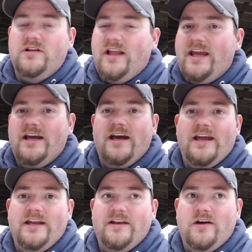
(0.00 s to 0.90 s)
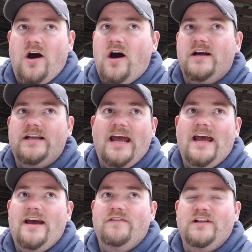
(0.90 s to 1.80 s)
Leia, and Han, to
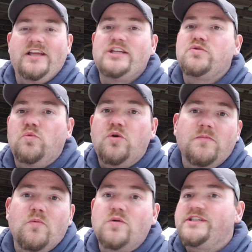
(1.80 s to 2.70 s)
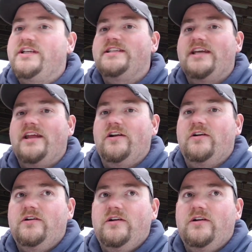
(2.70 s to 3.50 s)
have at least one more scene together.